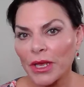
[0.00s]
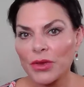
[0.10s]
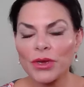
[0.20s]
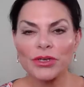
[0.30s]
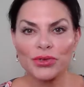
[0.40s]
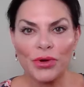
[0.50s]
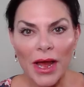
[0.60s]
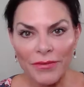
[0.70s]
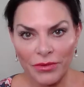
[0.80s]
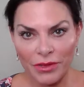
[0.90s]
you can
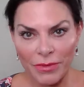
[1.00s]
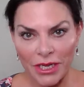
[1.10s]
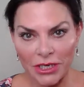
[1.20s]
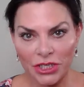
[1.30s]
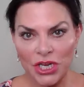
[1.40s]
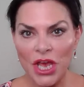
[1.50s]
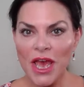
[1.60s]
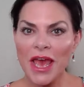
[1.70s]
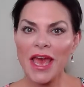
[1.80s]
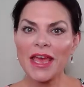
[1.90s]
drive on the beach.
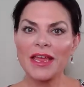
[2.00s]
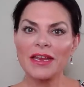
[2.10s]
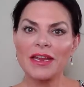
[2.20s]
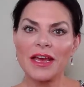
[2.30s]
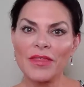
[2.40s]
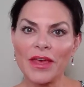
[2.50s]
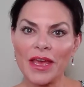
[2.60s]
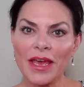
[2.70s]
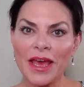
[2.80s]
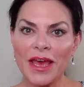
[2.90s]
And they
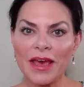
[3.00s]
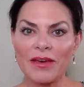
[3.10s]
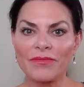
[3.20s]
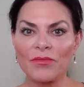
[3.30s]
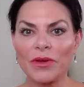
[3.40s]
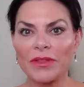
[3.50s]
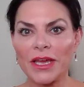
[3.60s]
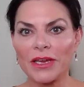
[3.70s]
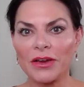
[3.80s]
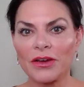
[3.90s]
have what they
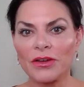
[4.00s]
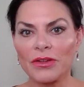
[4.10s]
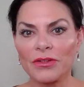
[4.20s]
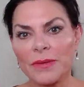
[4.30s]
call